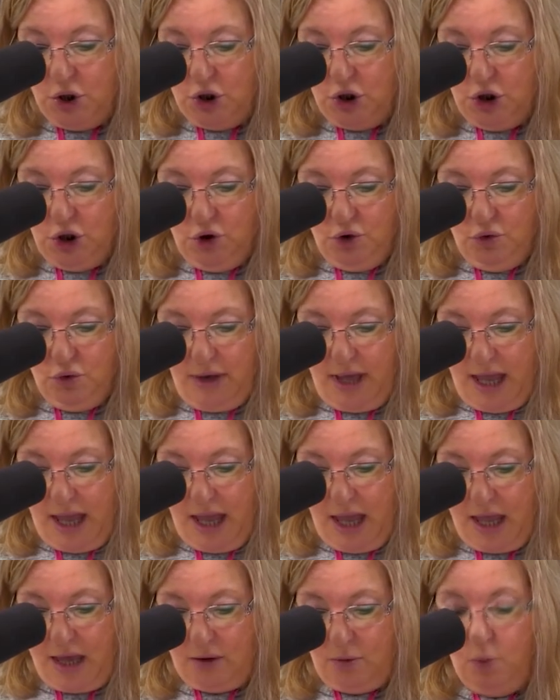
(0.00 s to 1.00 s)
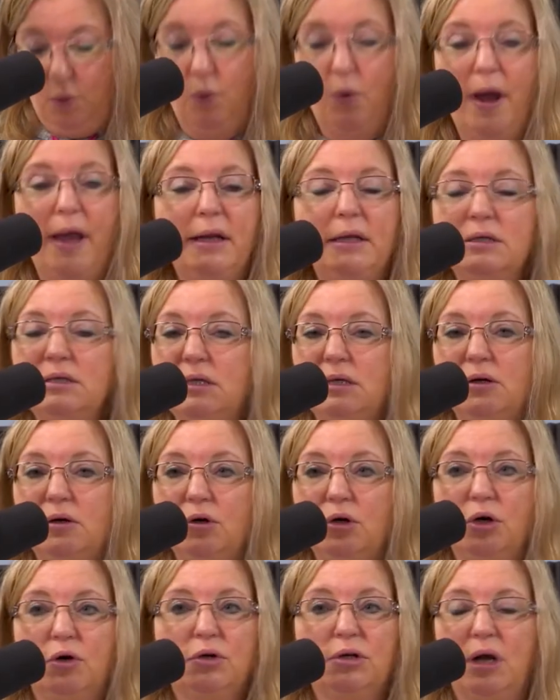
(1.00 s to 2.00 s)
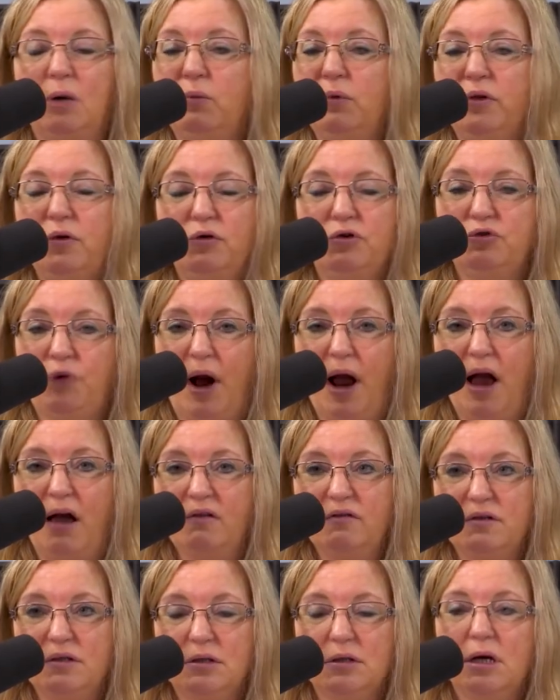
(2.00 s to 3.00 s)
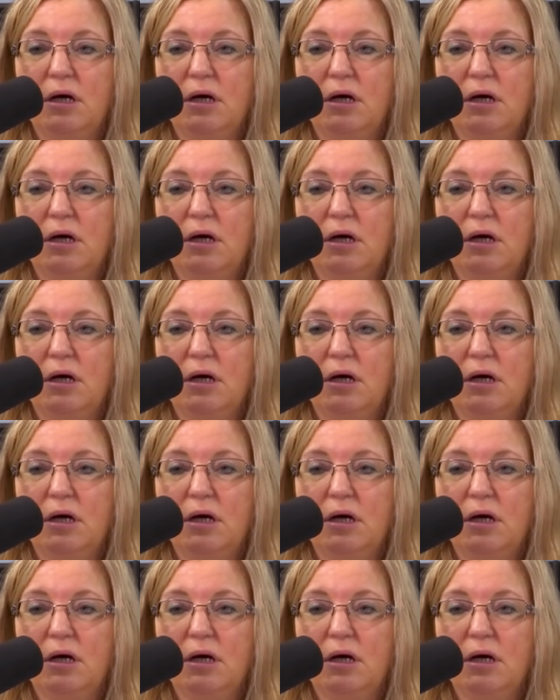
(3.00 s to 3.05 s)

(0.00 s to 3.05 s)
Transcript: you can wait until you're done with your draft,